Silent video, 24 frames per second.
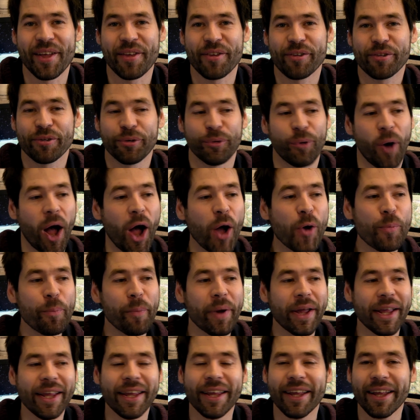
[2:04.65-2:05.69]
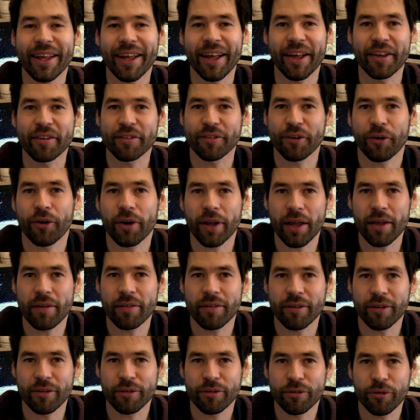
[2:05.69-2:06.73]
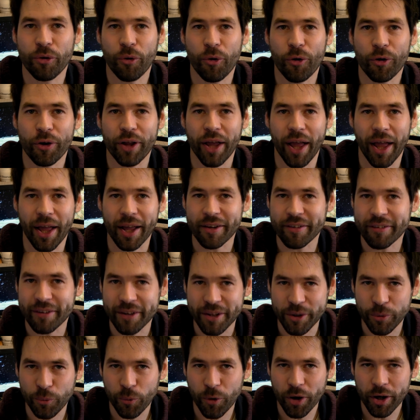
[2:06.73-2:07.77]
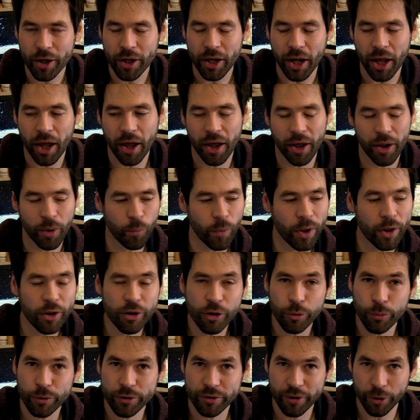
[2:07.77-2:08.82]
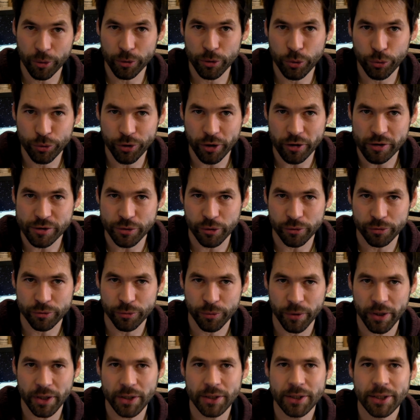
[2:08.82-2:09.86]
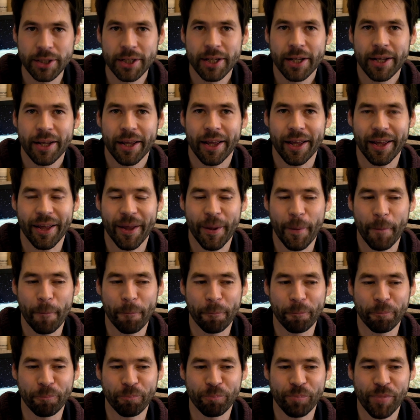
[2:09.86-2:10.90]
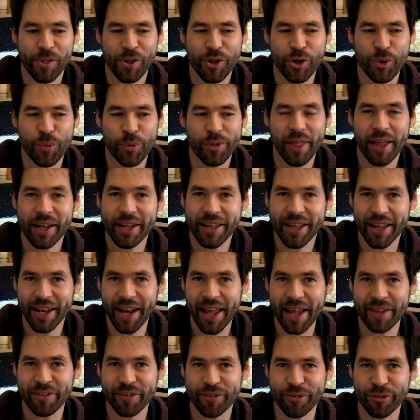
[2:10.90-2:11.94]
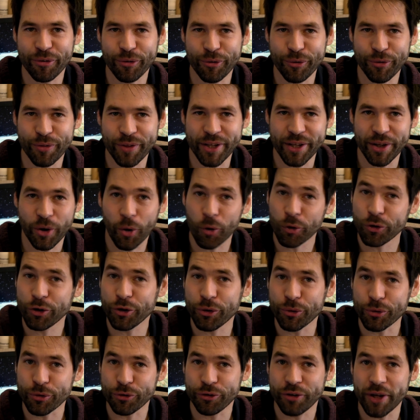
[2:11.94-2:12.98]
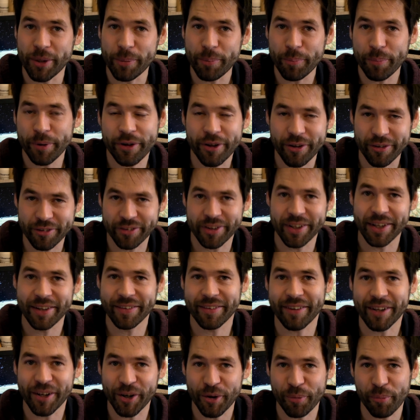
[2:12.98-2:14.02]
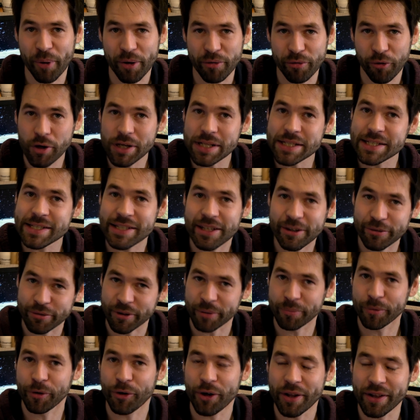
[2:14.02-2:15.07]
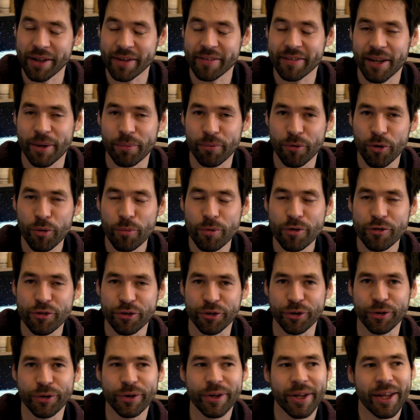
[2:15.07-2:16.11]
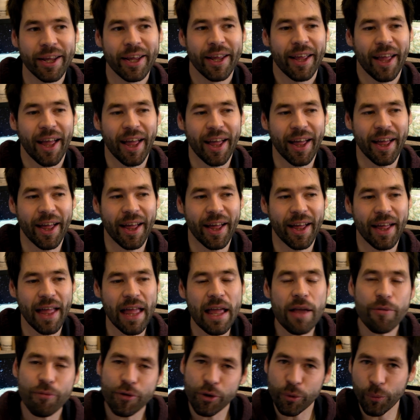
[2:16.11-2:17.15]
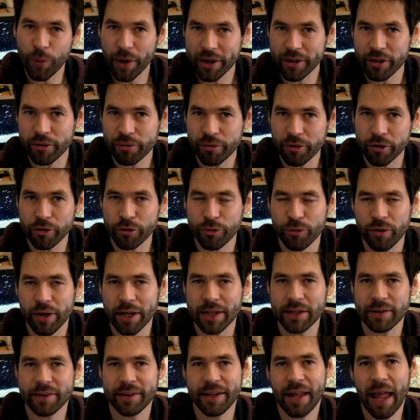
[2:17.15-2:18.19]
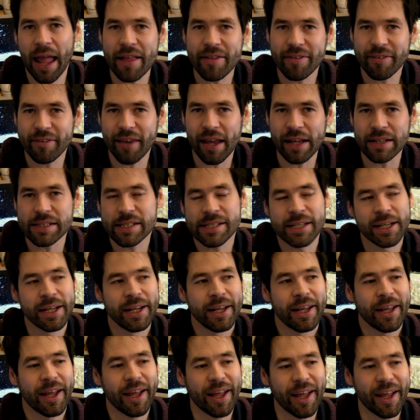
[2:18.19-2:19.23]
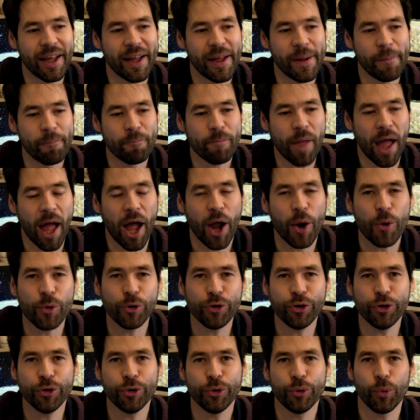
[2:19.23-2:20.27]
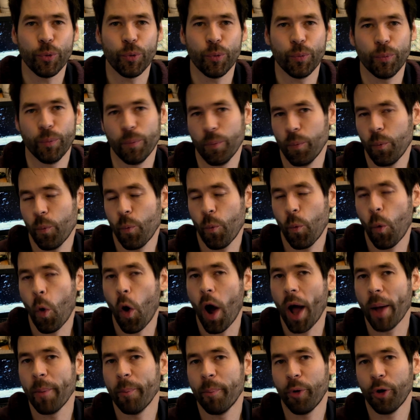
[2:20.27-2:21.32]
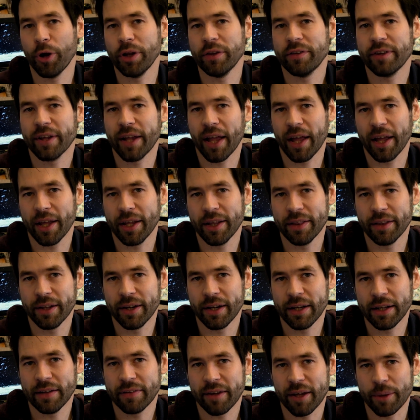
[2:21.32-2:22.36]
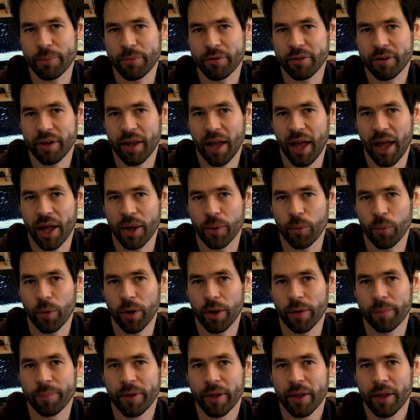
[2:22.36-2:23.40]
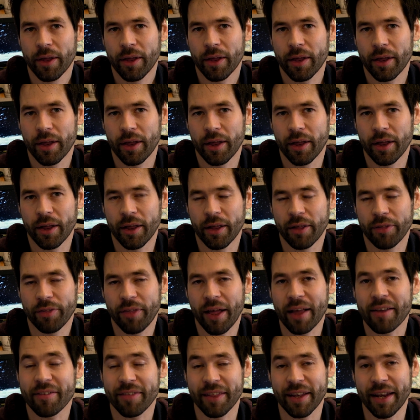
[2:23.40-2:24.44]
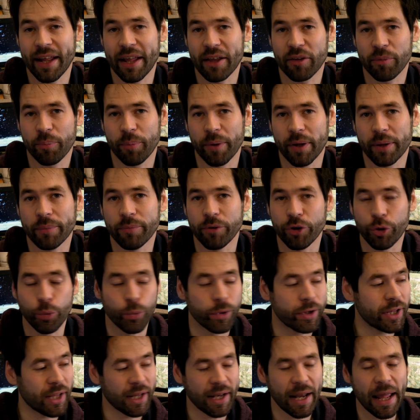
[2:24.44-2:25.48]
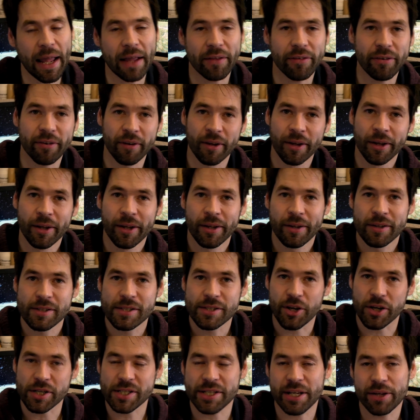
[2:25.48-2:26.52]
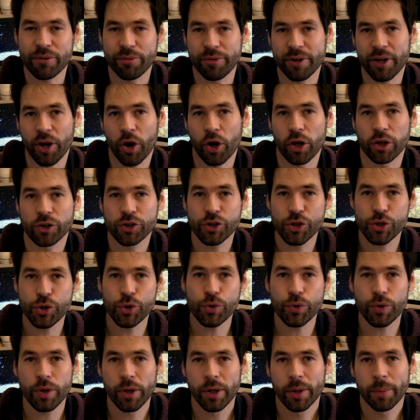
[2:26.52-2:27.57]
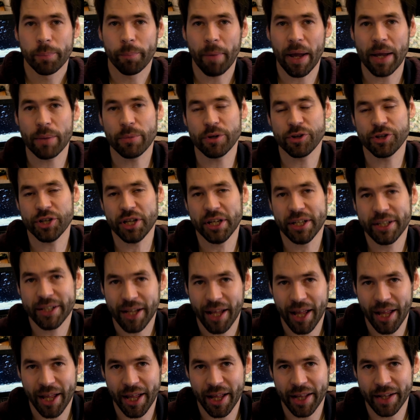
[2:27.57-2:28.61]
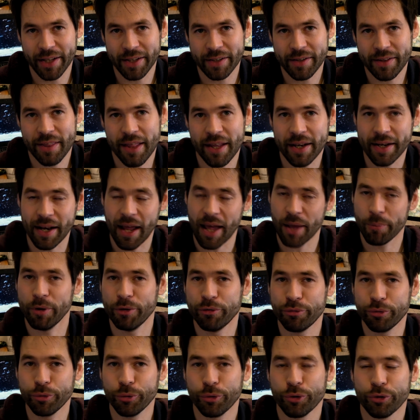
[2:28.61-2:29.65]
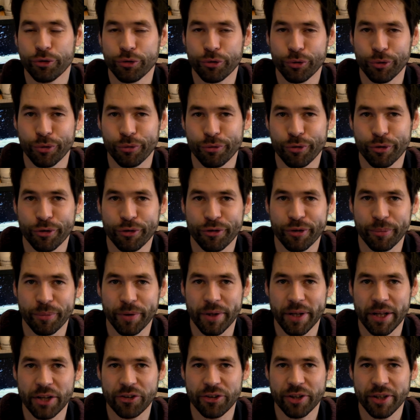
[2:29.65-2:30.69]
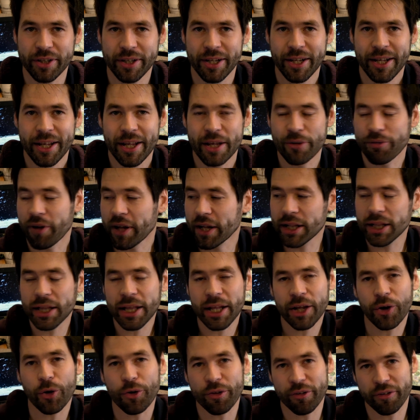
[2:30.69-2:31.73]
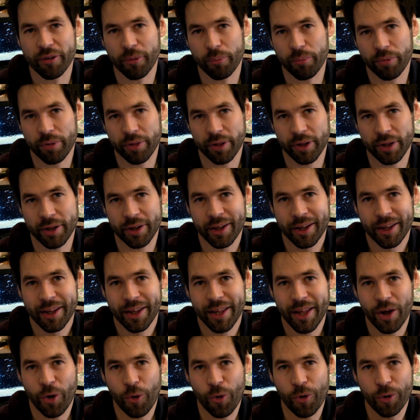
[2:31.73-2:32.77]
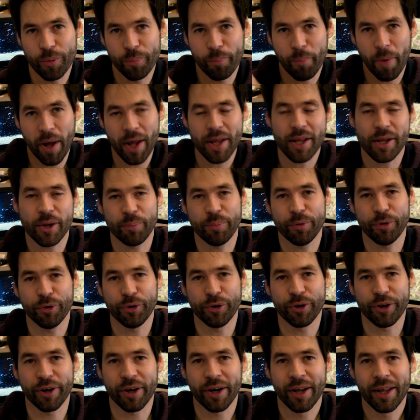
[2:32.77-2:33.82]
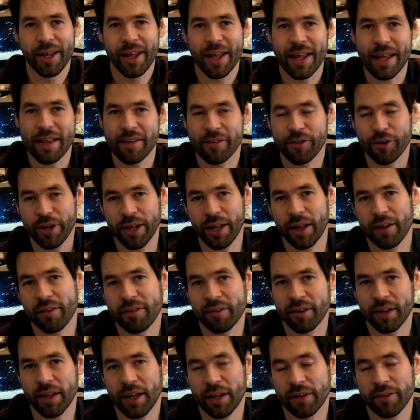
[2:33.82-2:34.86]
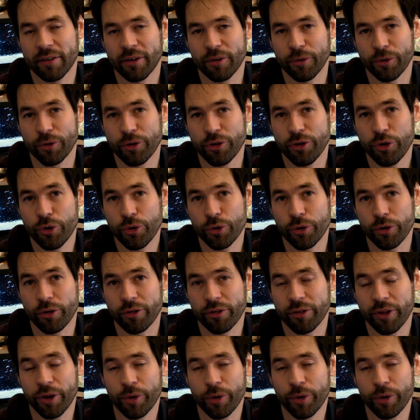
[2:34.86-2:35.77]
So how might a stargazing talk actually work? Well, you would download our software. You would then connect to the audio stream because you need to hear my voice if I'm not in the same room as you. If you're wearing the virtual reality headset, how do you know what I'm pointing at in the nighttime sky? Well, that's the next bit. You would connect StarsightVR to my machine, and then I'm in full control of your simulation. If I click on something on my computer, it's going to get selected on yours.